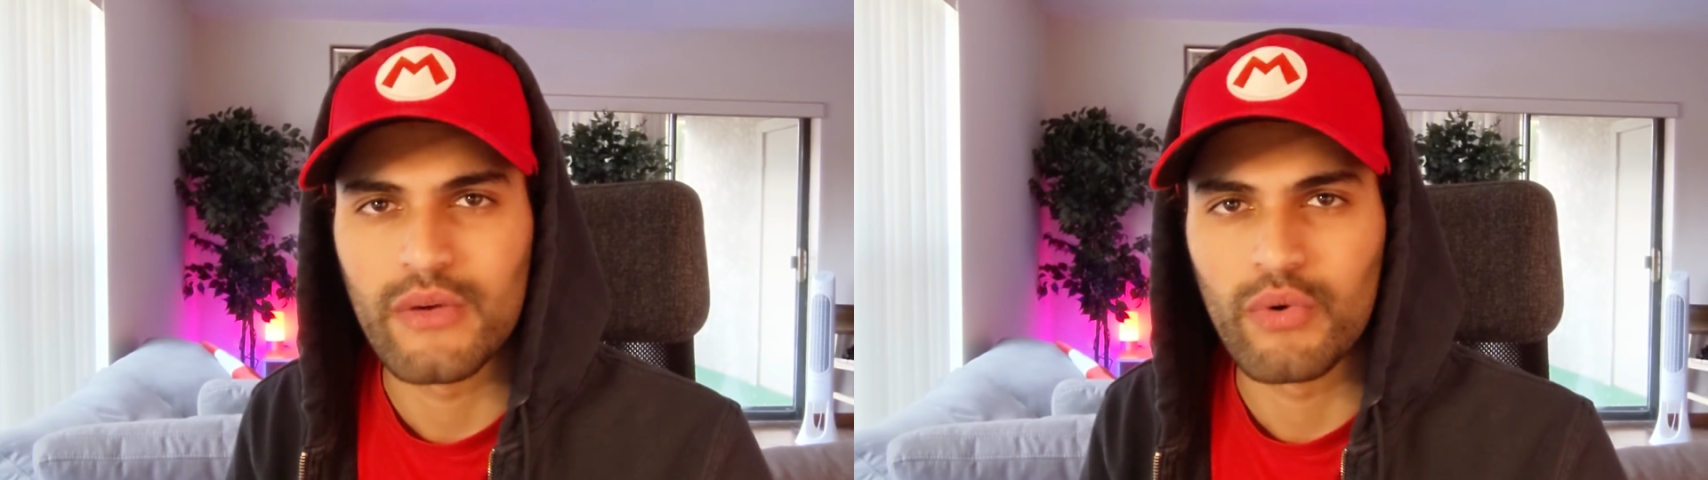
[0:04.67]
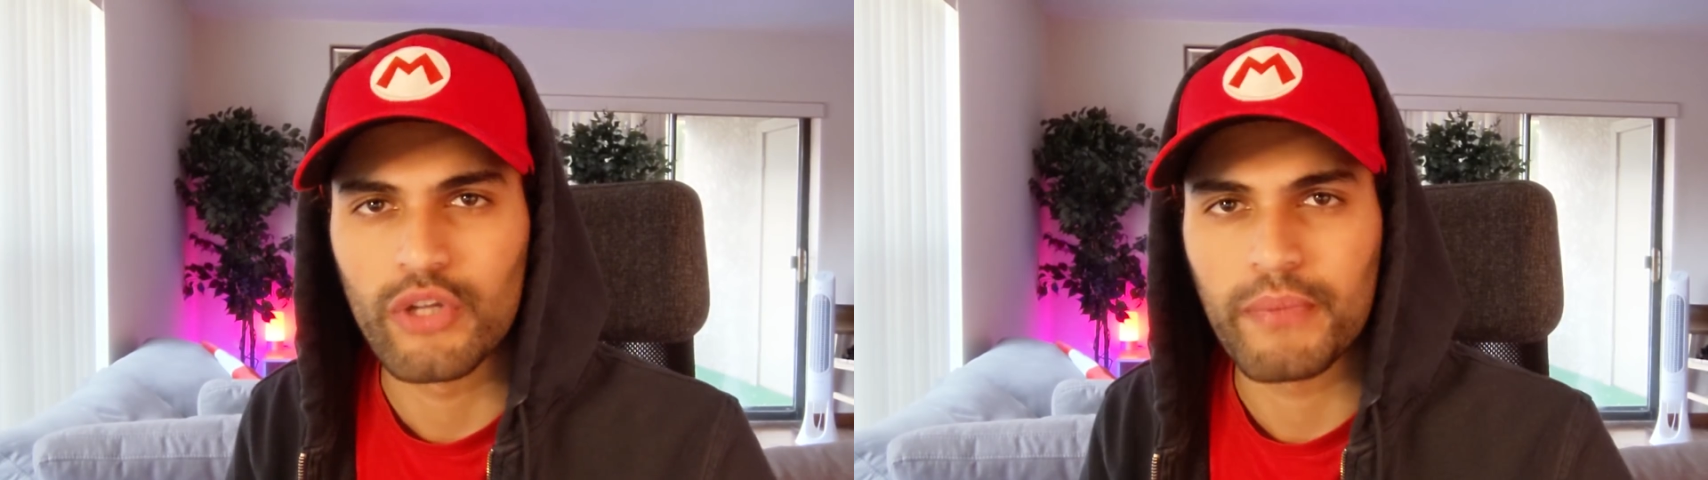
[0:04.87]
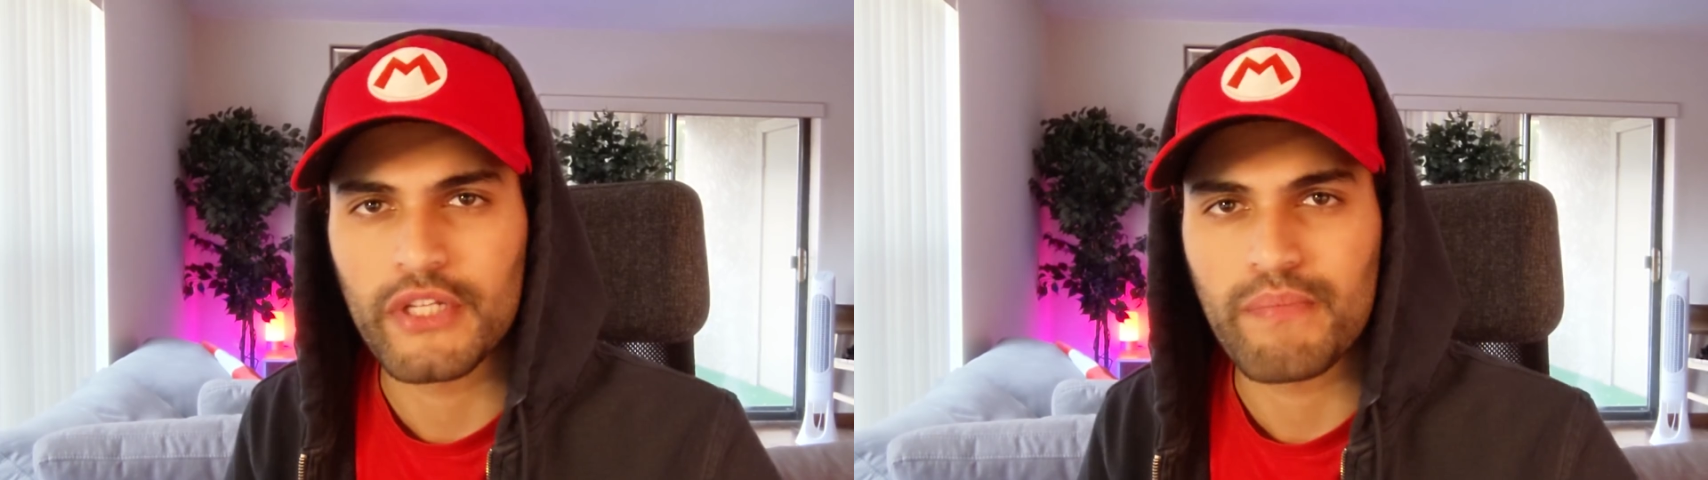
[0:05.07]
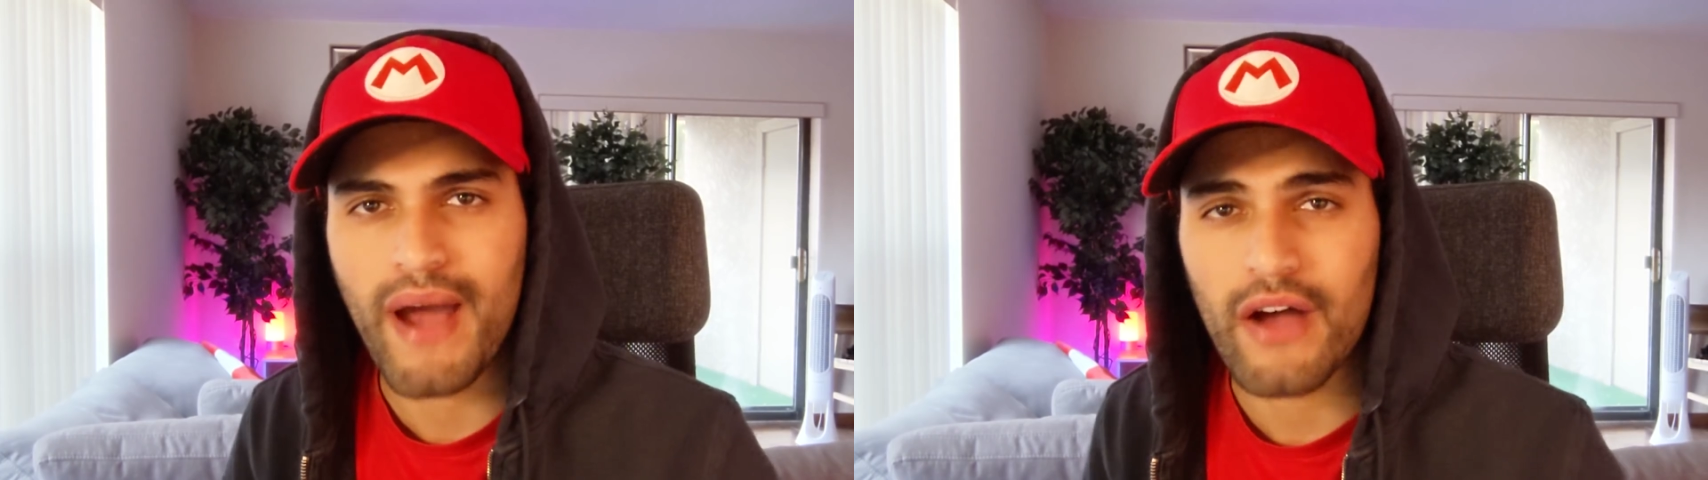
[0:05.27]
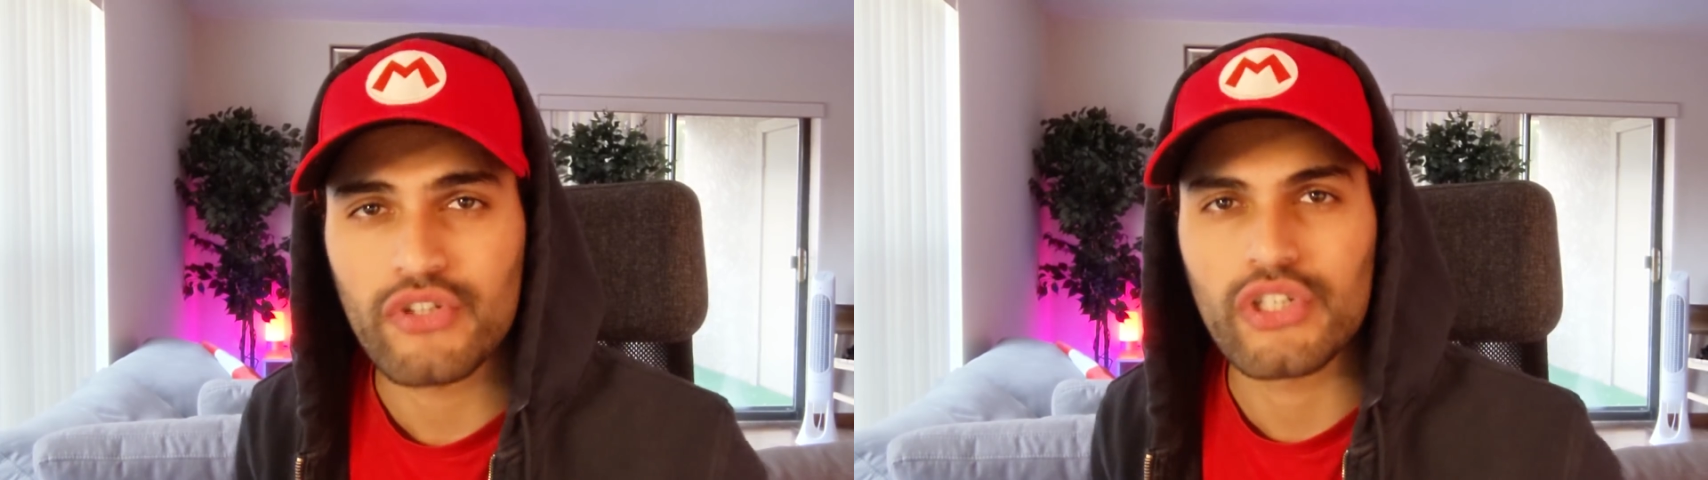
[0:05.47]
World plus
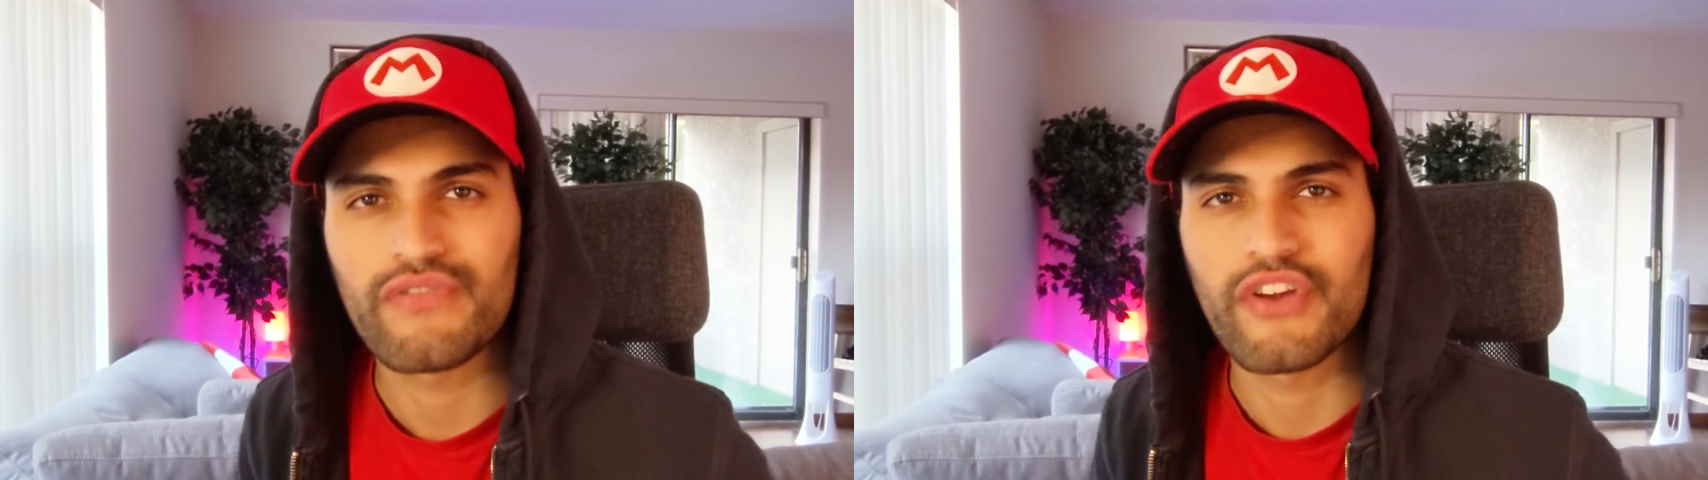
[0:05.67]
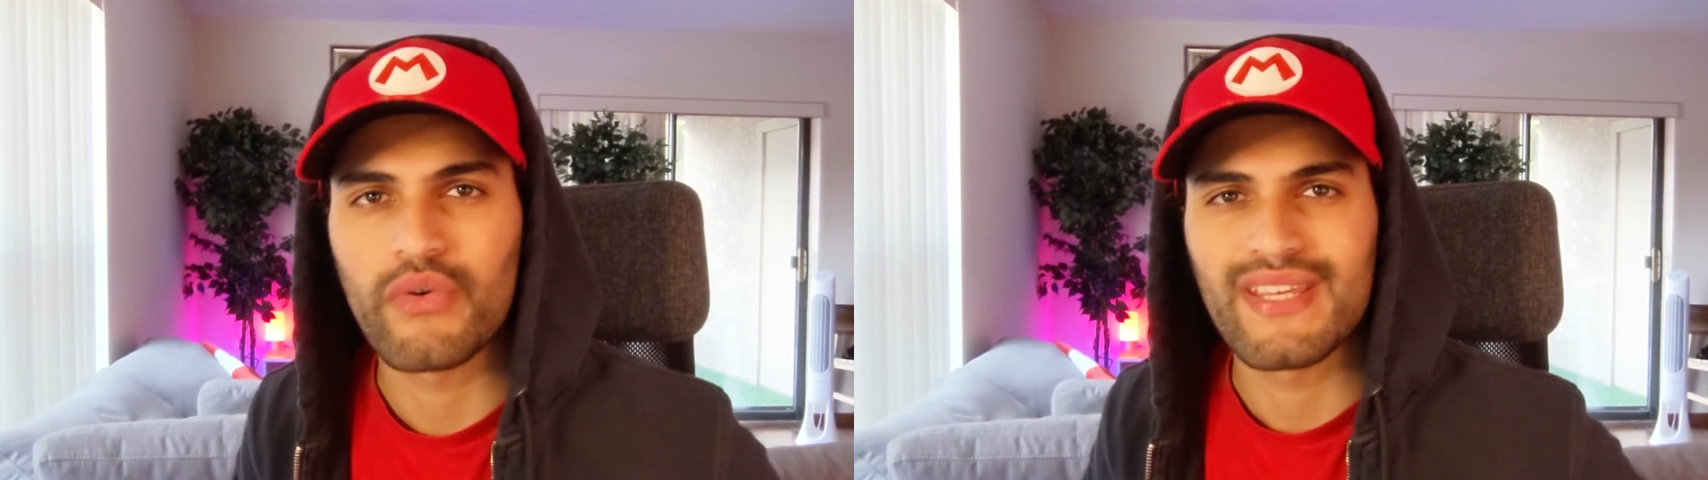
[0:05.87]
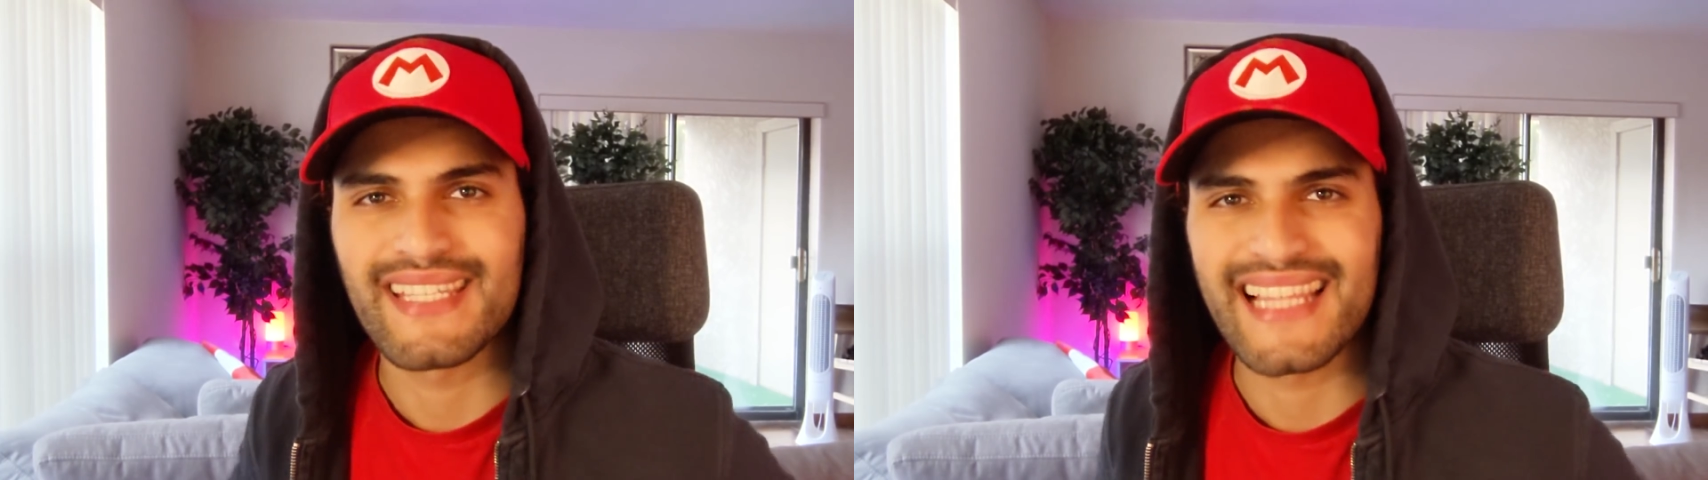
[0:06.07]
Bowser's Fury's